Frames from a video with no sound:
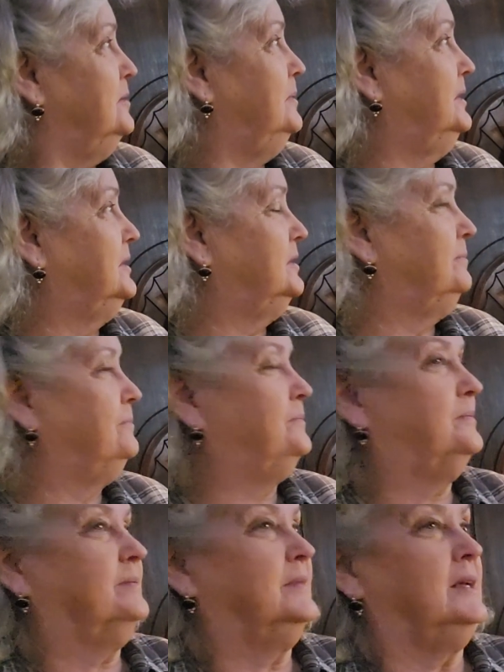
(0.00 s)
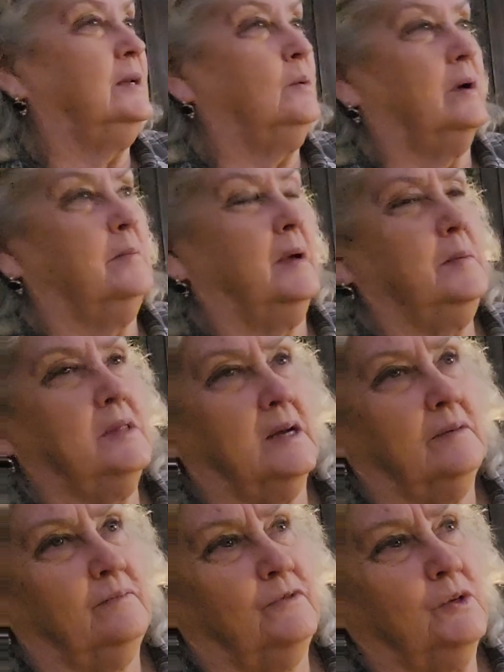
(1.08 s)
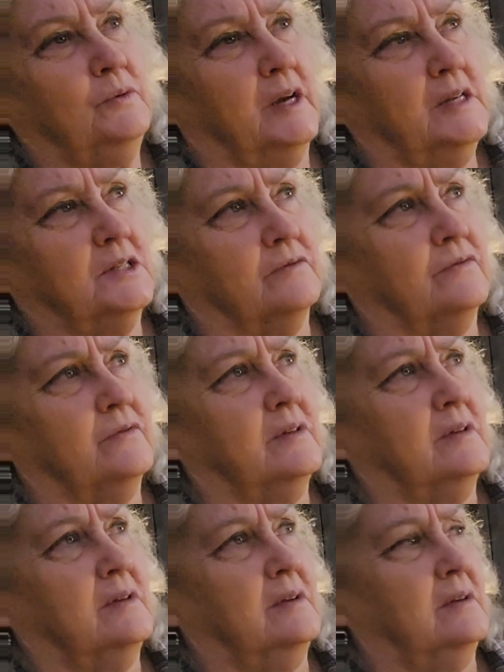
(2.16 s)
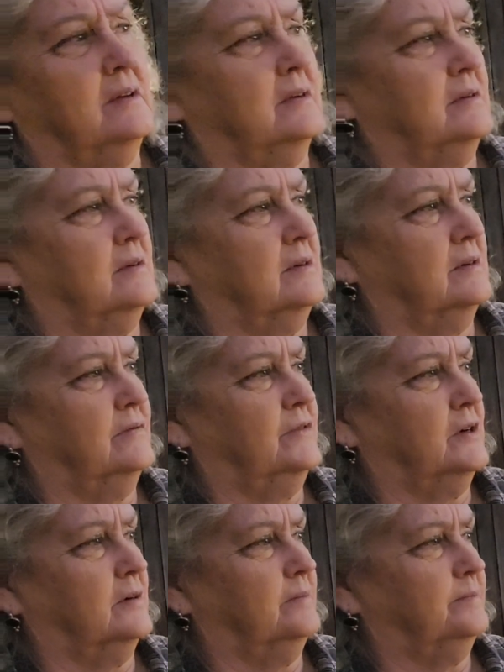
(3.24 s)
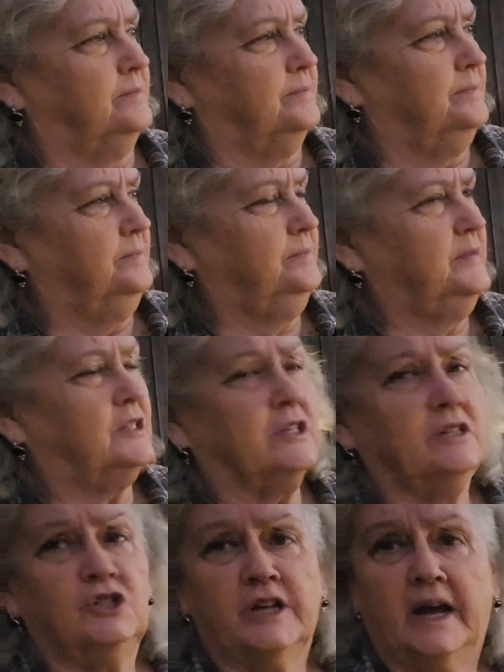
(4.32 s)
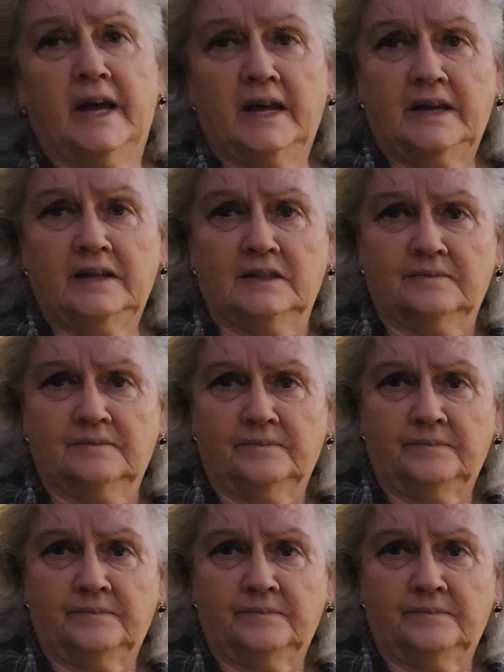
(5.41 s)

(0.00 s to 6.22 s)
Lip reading: but anyway, maybe that few days of sunshine